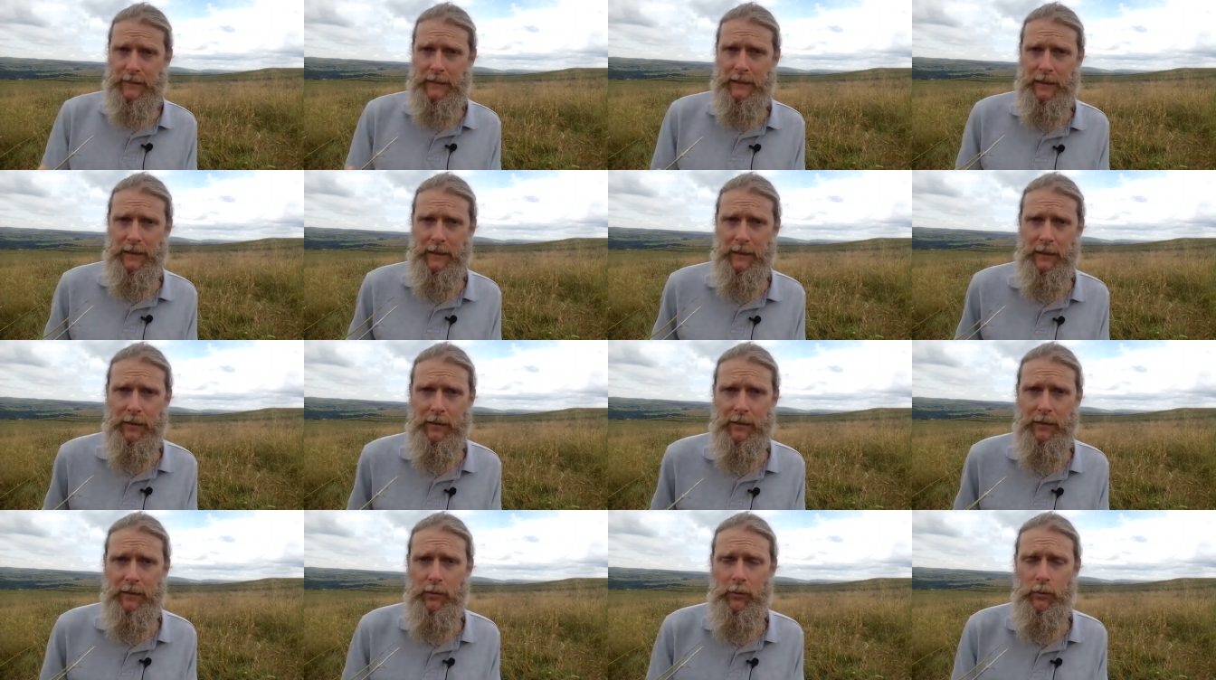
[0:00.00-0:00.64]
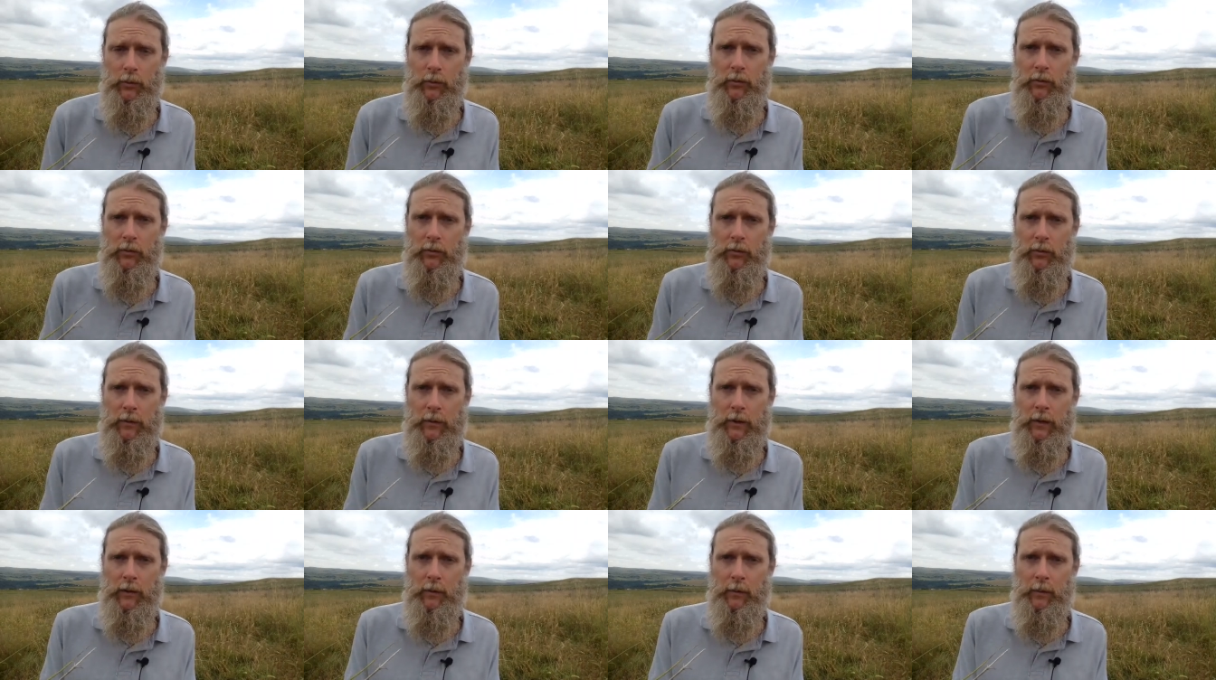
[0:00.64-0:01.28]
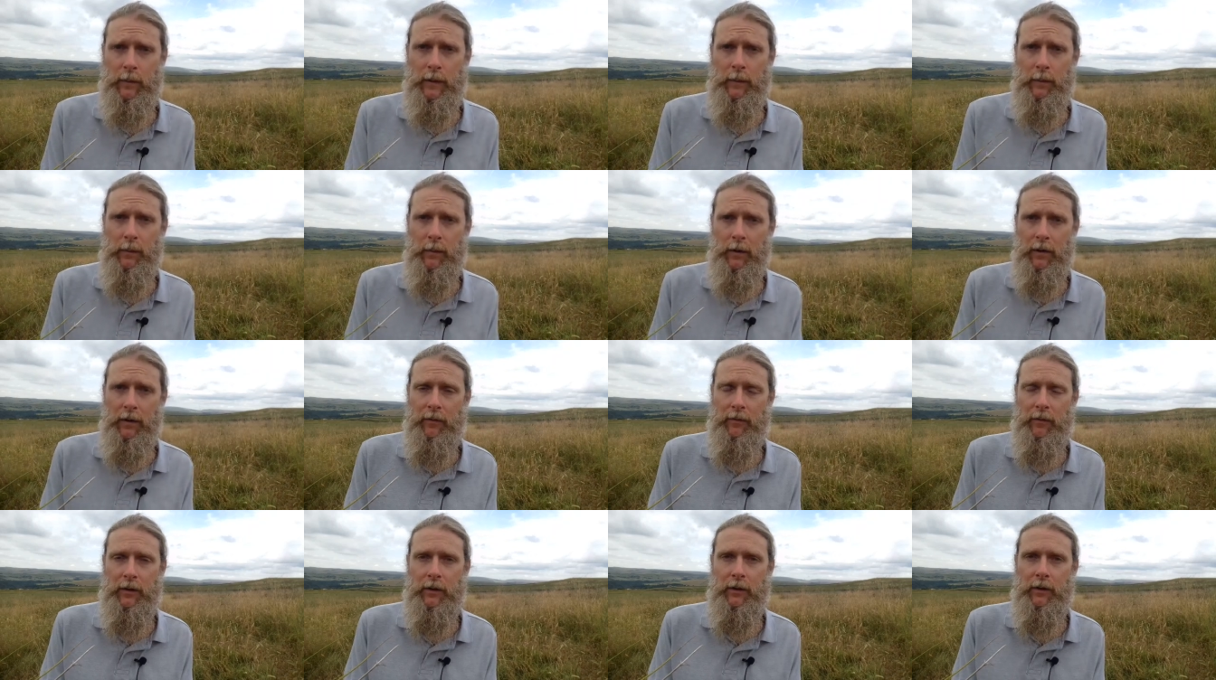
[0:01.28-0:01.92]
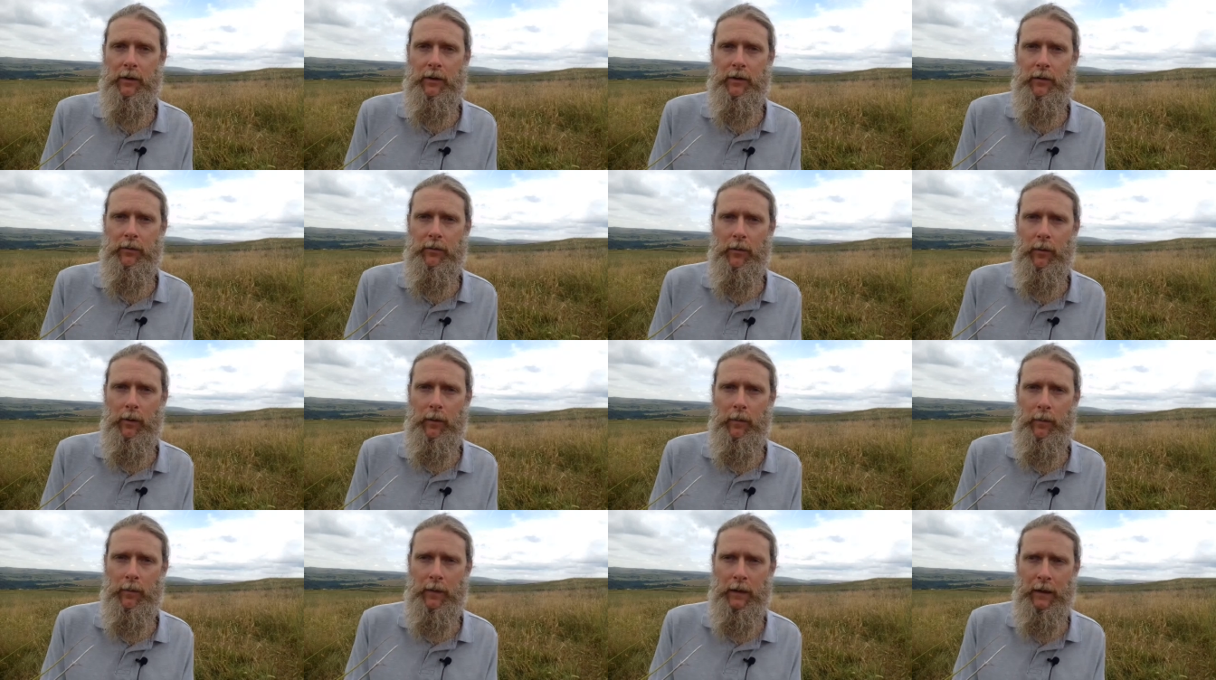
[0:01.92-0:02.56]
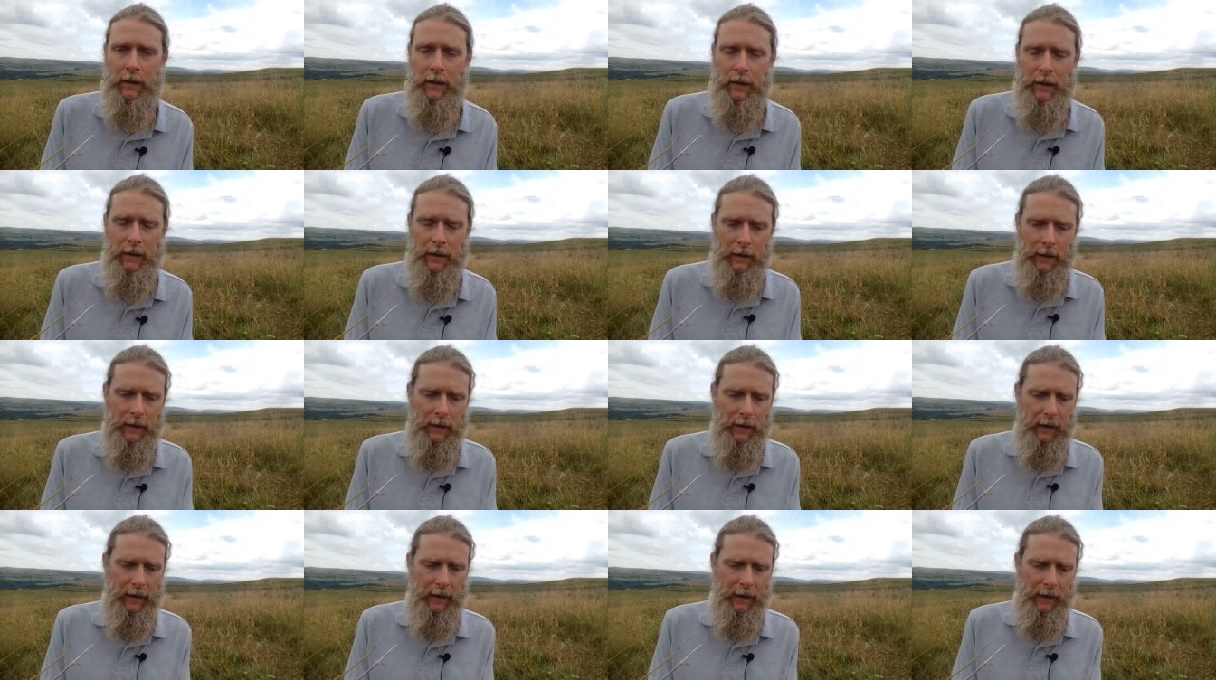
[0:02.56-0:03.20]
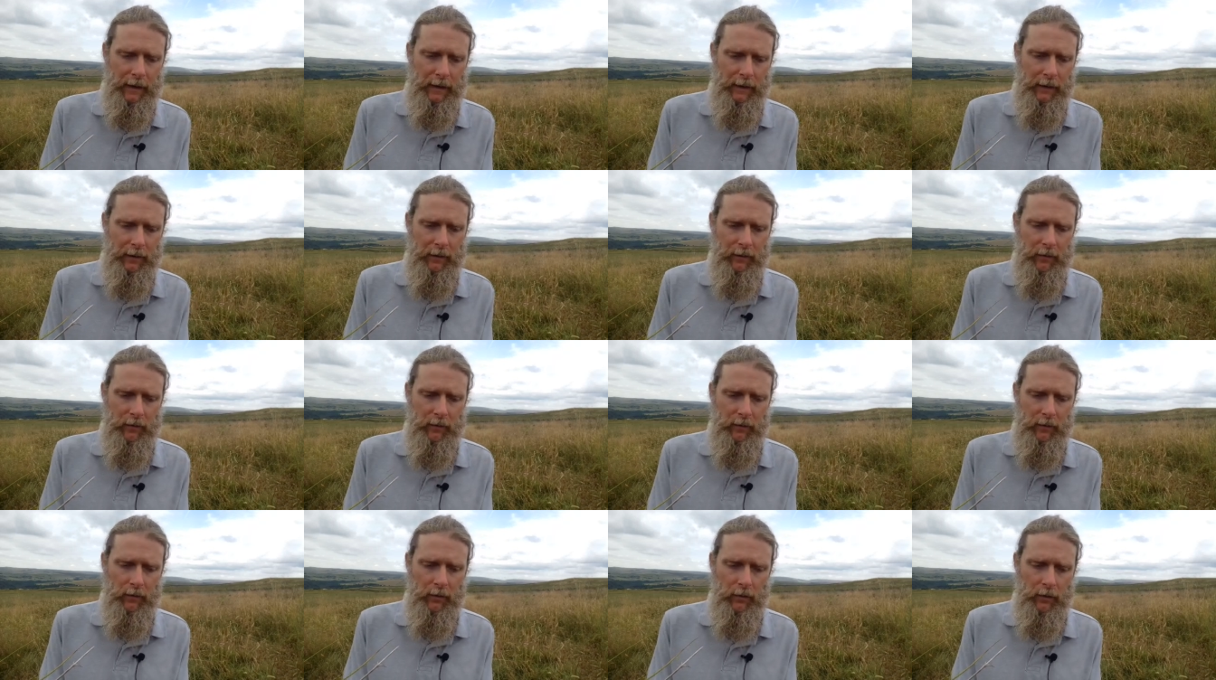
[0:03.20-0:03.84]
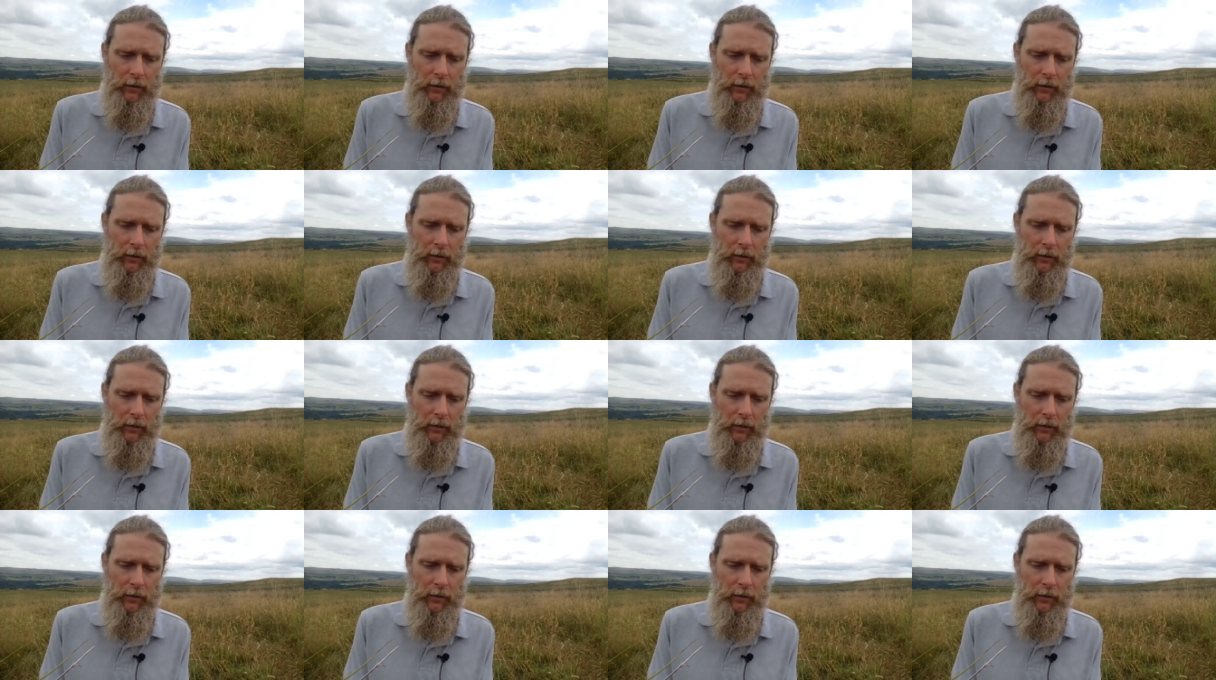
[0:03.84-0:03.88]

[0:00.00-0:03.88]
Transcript: and who you know people I've learned from, and